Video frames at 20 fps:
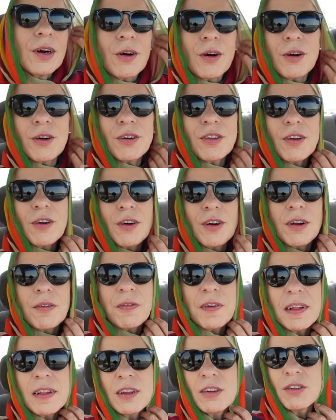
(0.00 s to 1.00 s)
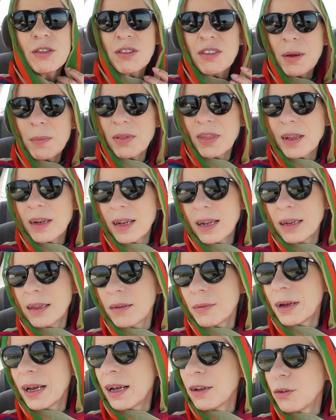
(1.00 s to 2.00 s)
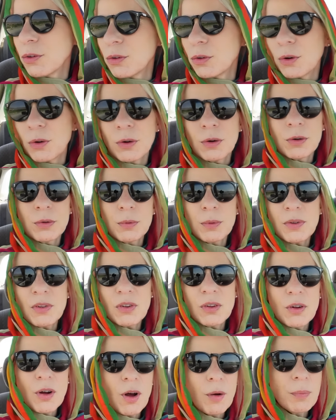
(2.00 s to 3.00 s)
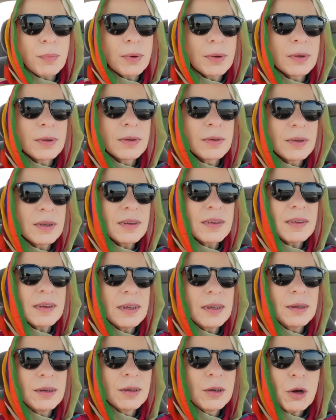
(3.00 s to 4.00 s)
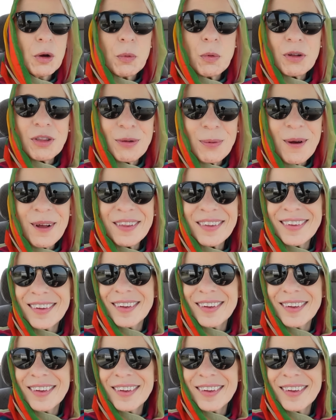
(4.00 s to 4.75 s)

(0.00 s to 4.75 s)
or a village or something, anyway, I don't know, we'll stop and see what's what,